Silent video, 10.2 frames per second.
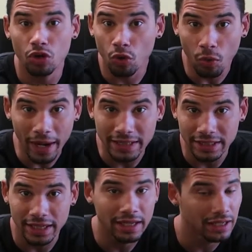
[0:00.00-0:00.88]

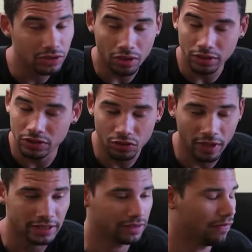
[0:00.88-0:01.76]
Crazy. Charges
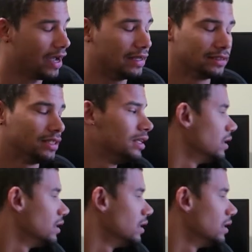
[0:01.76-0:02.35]
crazy fast.